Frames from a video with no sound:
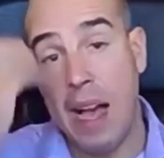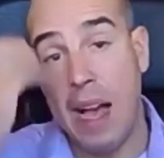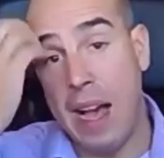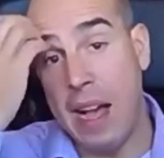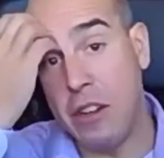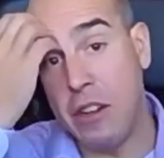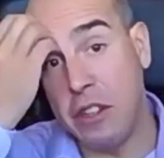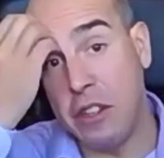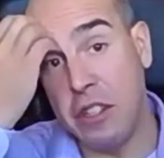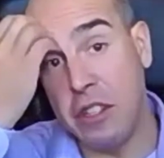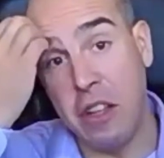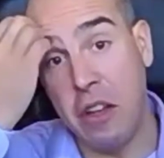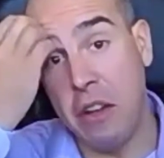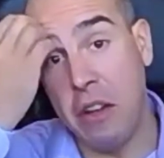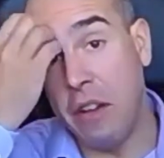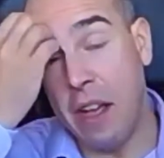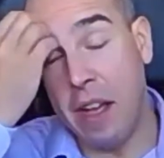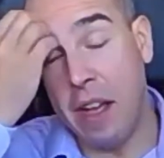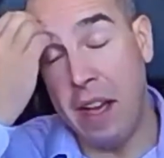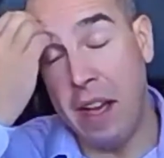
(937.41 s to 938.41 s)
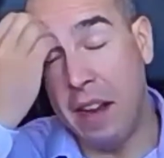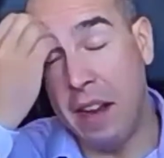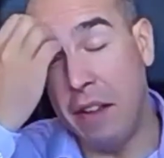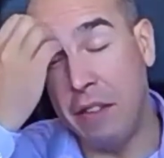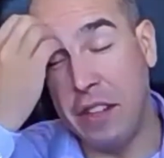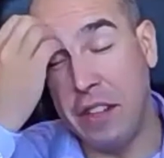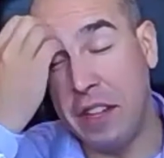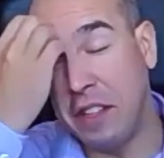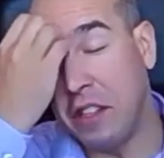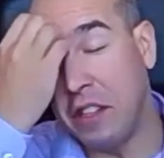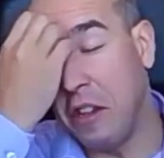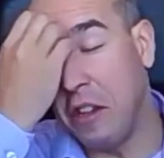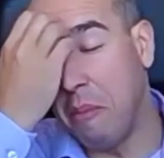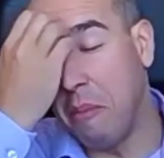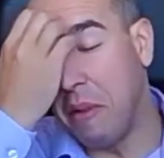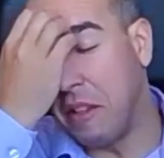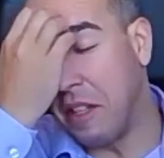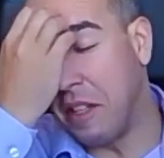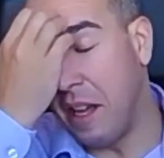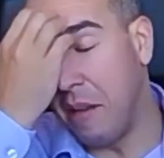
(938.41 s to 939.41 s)
Just on, and I've said this a couple
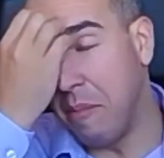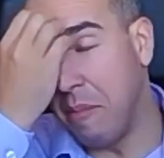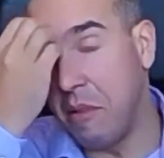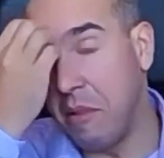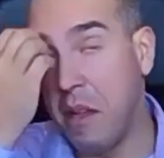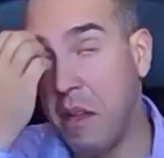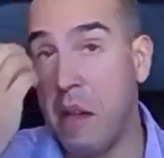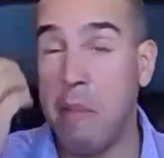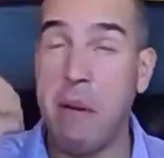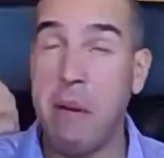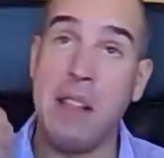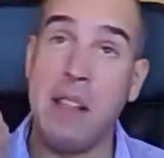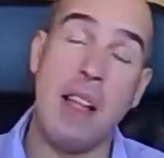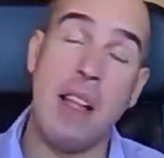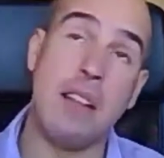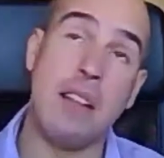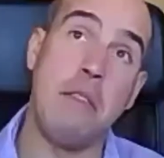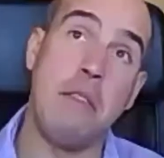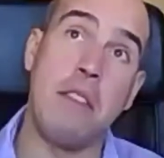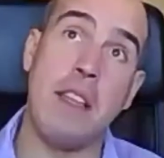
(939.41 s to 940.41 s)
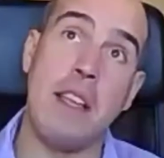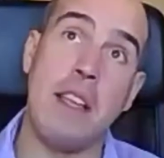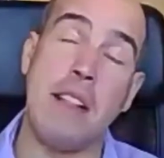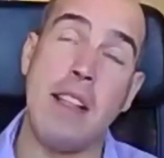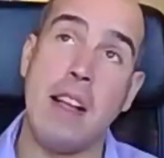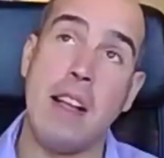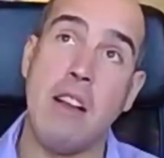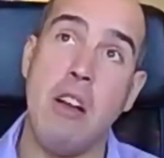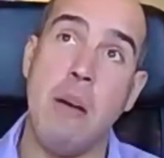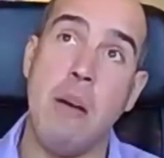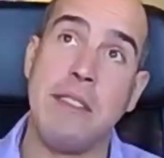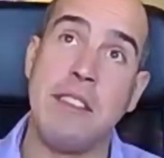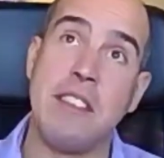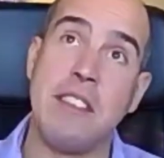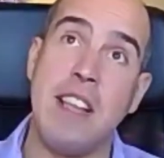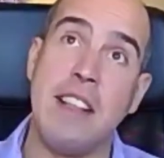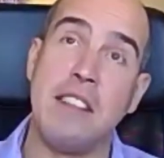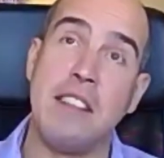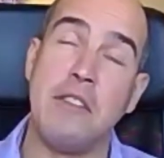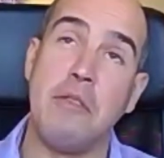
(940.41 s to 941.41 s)
of times, but I do think that common
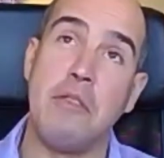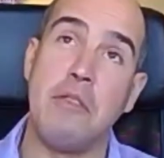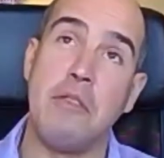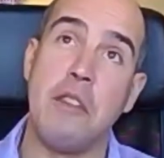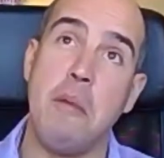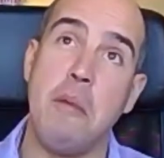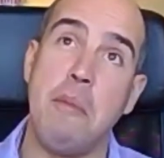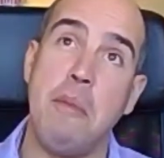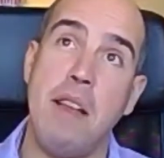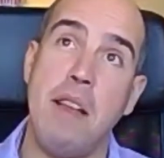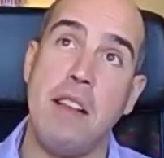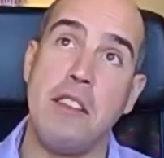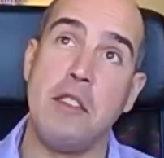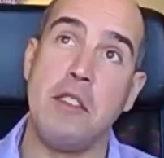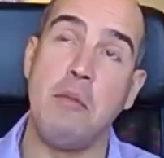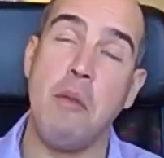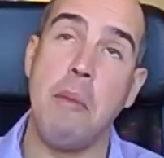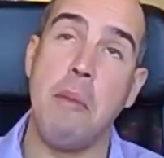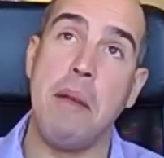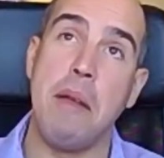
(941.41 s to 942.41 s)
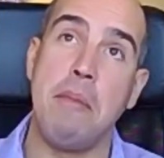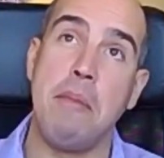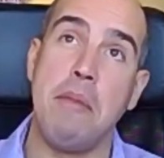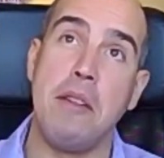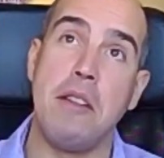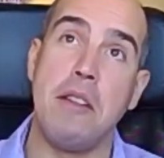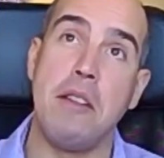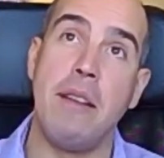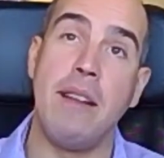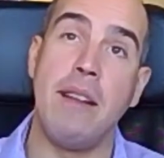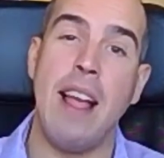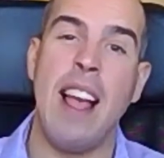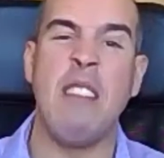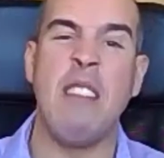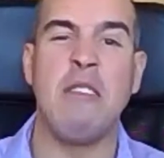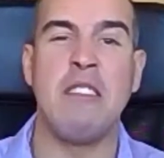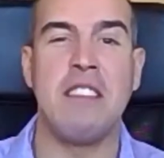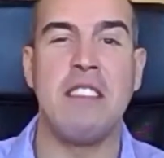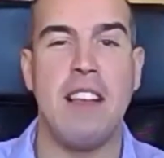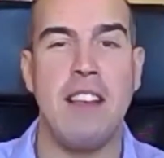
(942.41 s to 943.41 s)
sense also applies to what people are doing
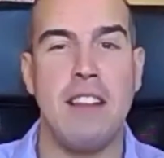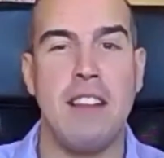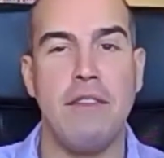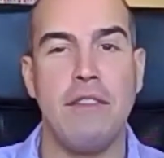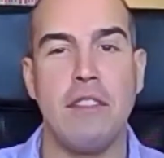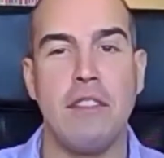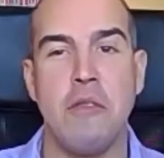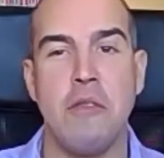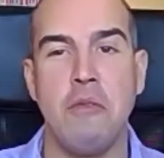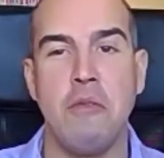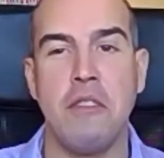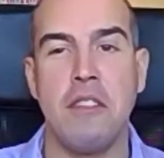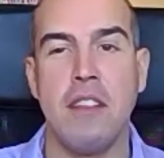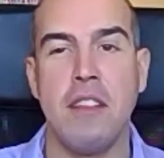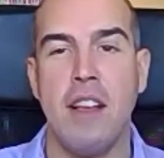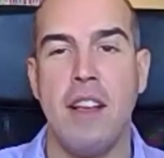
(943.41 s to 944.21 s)
outside of schools.